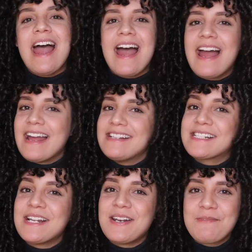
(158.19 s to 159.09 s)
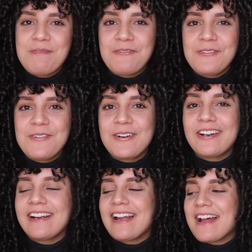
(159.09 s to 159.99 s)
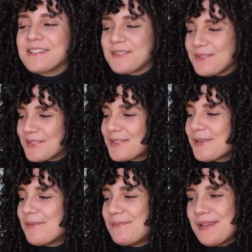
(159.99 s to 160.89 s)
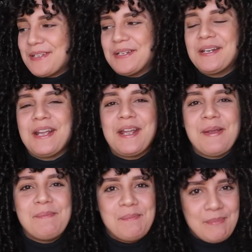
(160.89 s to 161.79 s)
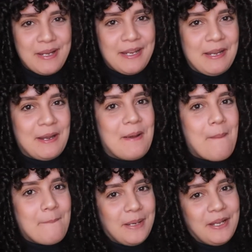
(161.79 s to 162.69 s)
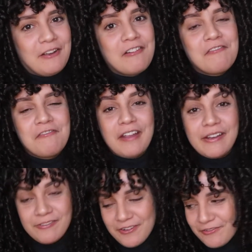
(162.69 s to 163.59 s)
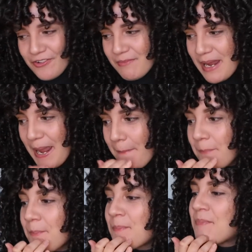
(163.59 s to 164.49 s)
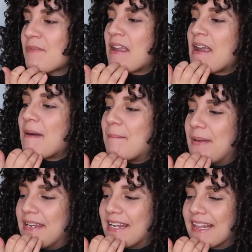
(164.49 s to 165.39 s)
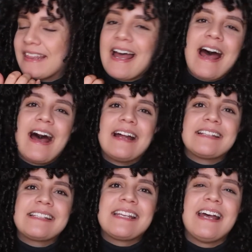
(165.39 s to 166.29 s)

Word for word: And number four has also been a big big favorite for me, being that